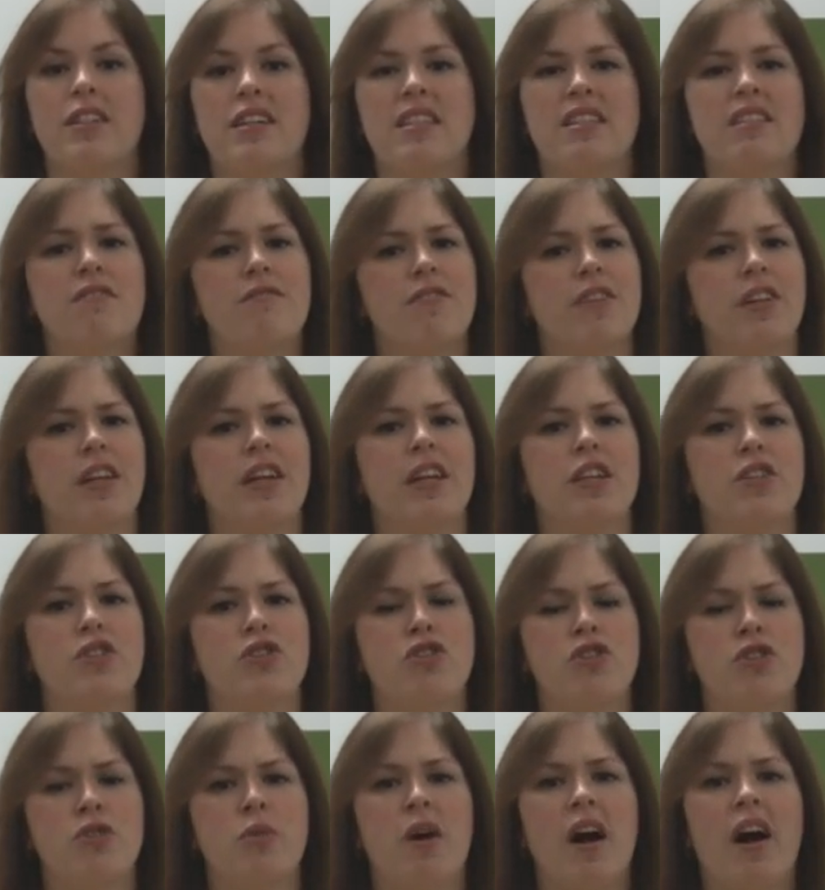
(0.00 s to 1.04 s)
It doesn't feel like
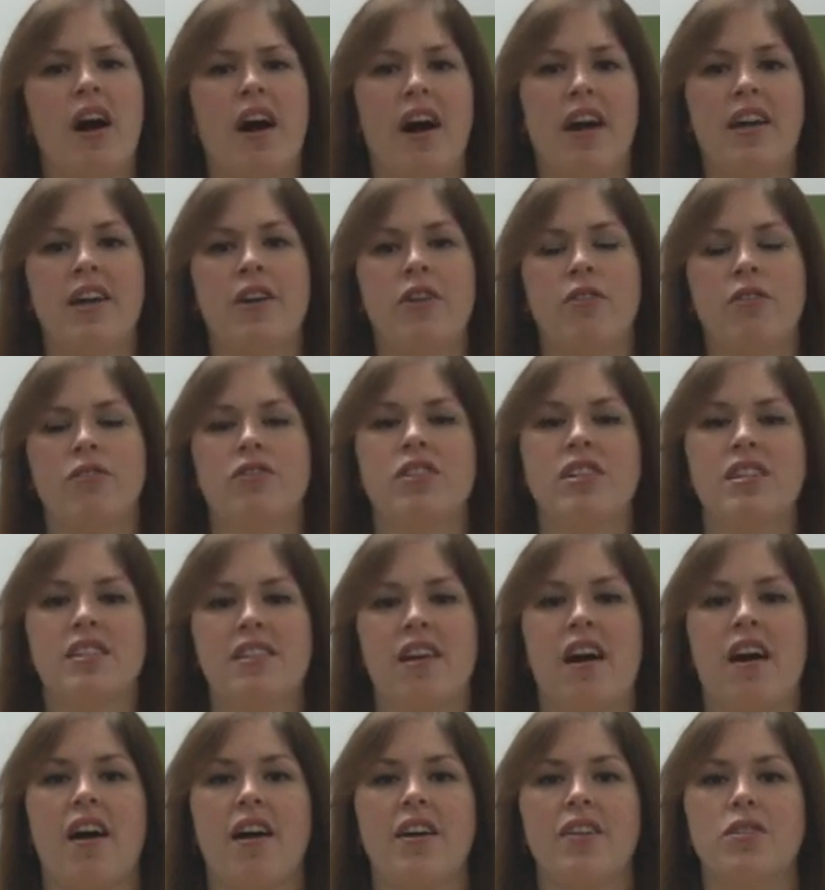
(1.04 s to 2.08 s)
it's too high here on the
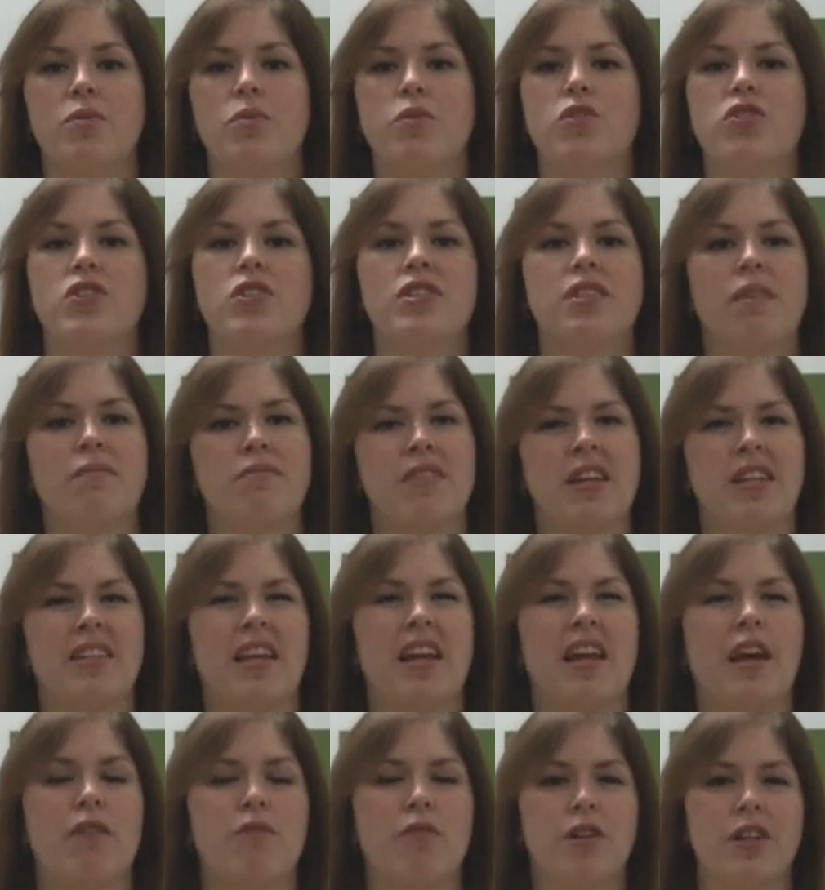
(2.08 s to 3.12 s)
sides, which is something
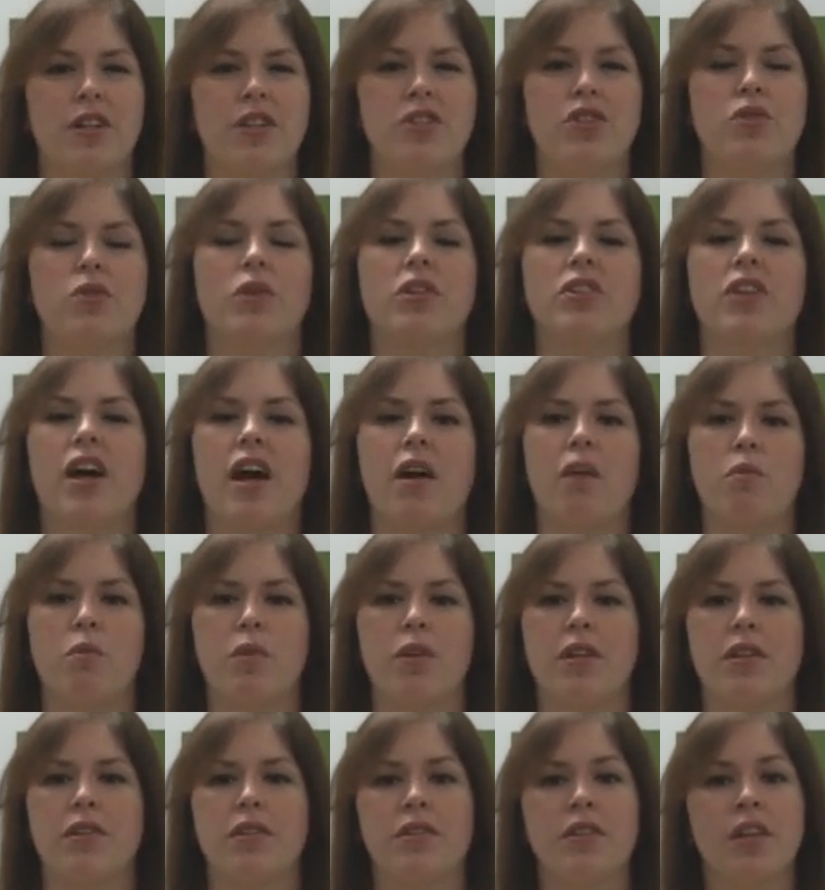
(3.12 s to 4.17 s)
that I run into a lot
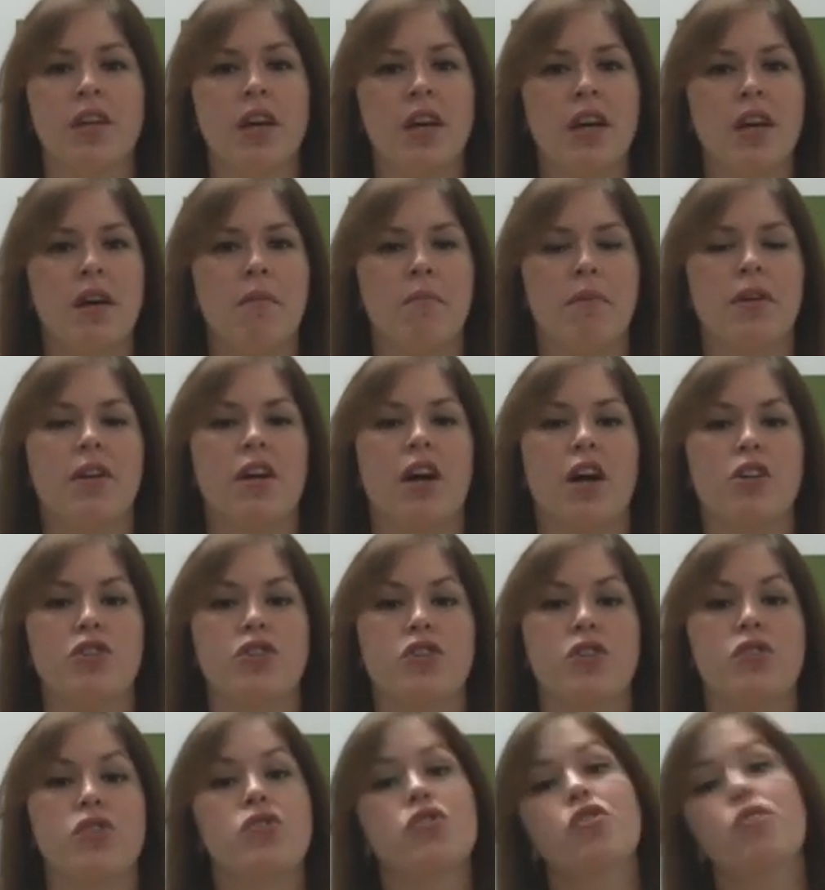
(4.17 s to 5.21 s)
with
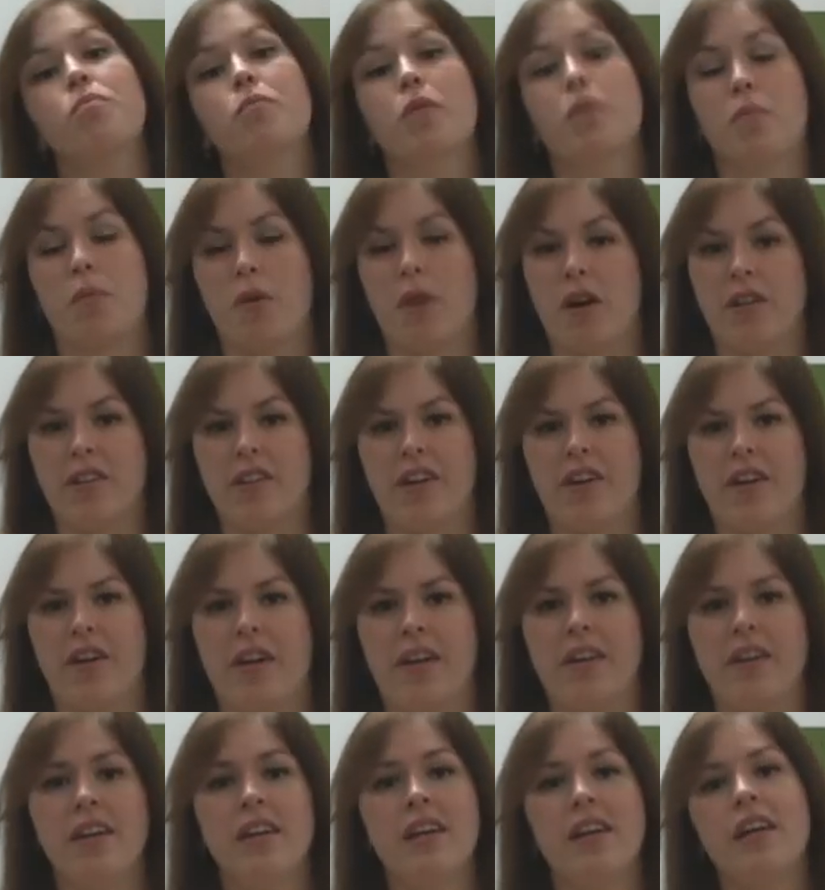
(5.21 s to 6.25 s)
Panache's Super Bra
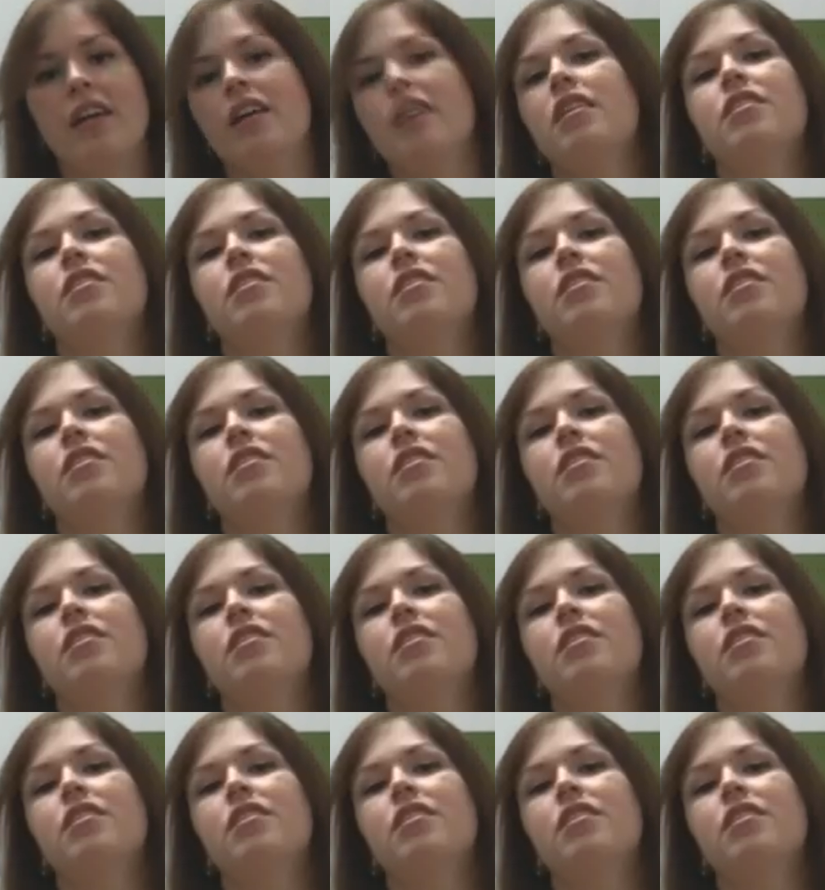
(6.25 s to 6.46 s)
line.